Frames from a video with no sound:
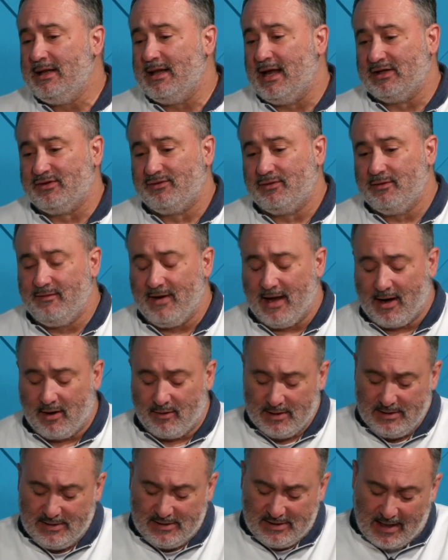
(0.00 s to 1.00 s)
That's for
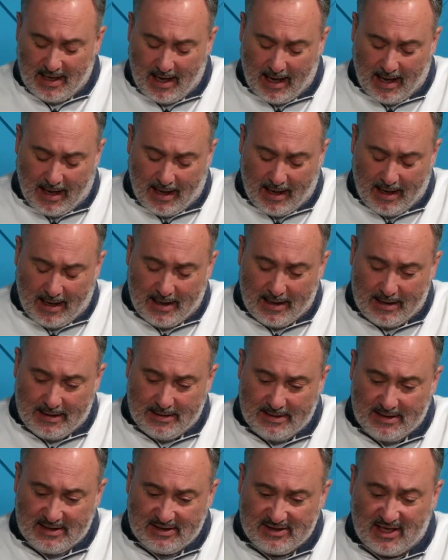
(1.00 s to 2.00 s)
veterans.
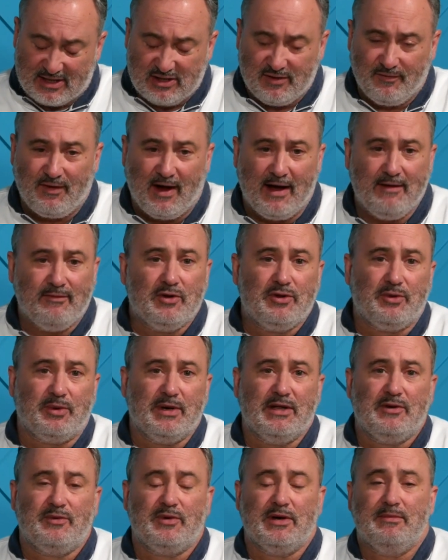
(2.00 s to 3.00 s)
And Section
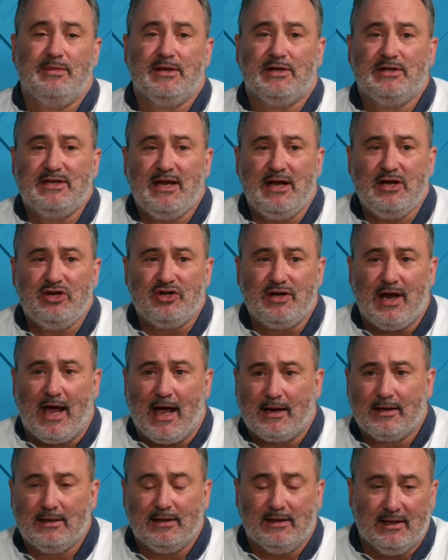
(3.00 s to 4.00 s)
503 of the Rehabilitation
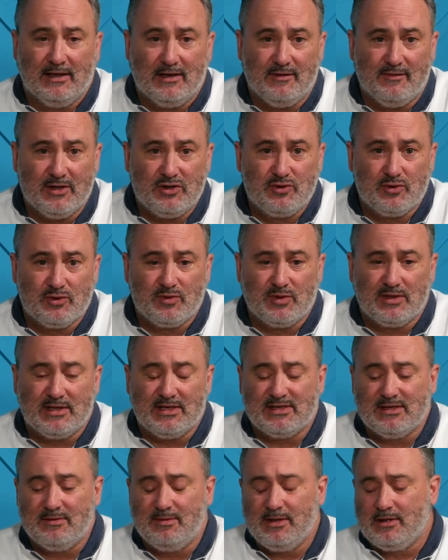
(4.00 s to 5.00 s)
Act, individuals with
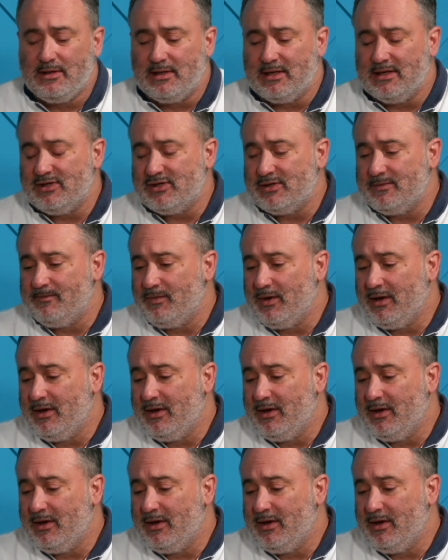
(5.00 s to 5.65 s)
disabilities.